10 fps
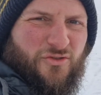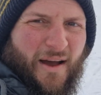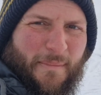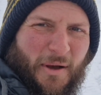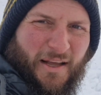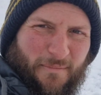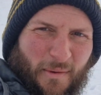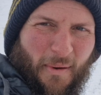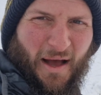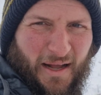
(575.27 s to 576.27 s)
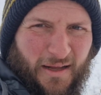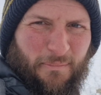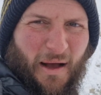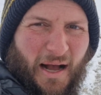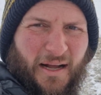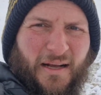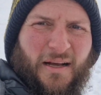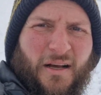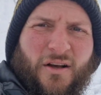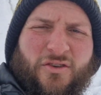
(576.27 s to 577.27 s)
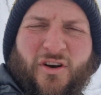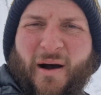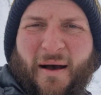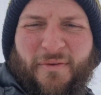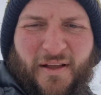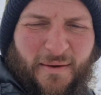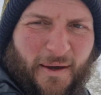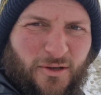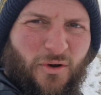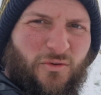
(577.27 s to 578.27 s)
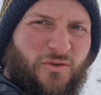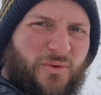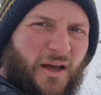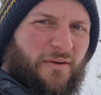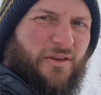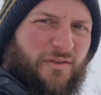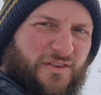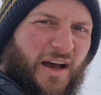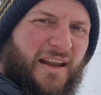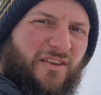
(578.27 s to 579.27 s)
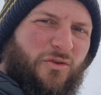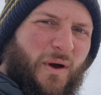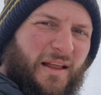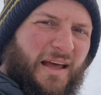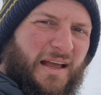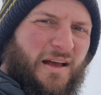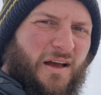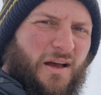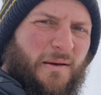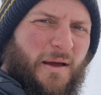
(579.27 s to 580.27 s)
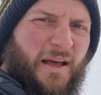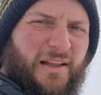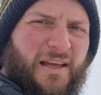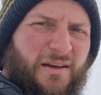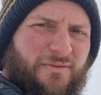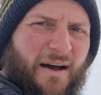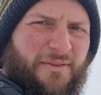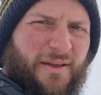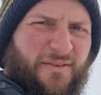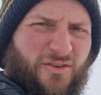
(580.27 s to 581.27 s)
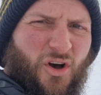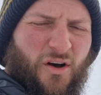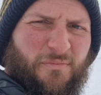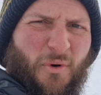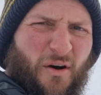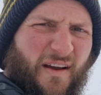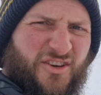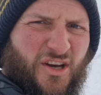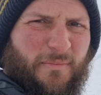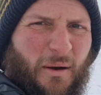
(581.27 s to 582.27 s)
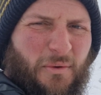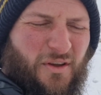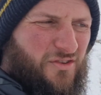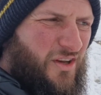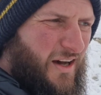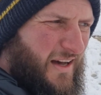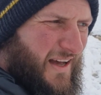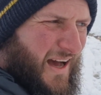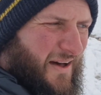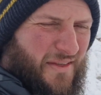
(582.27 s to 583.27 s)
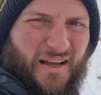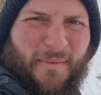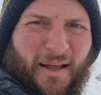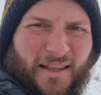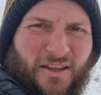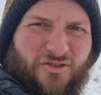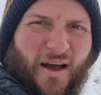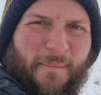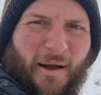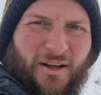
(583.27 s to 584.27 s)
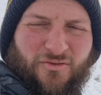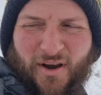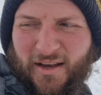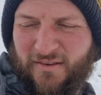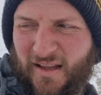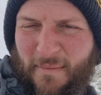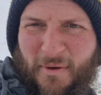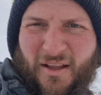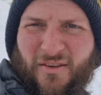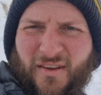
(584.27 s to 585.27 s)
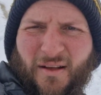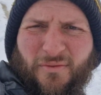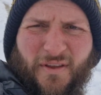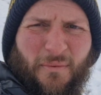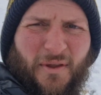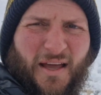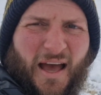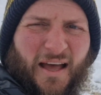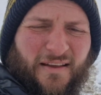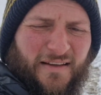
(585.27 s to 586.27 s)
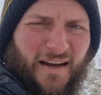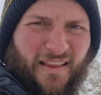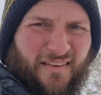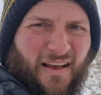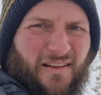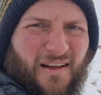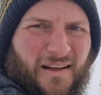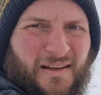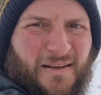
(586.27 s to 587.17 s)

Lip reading: a dry bag in my backpack. So I think I might do is once we get over the other side, it's quite like hilly rather than sort of more edgy and mountainous. So I think I might get the dry bag and try and slide my little self down the side of this hill.